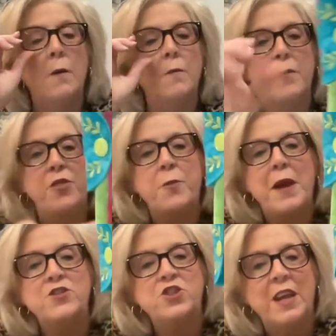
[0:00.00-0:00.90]

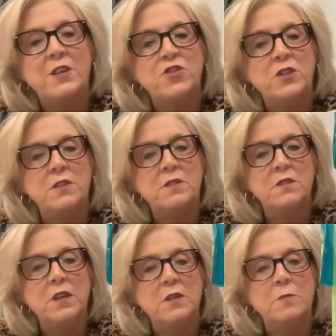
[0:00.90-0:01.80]
thread changes
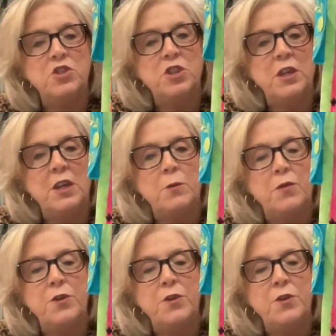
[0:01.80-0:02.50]
in the machine with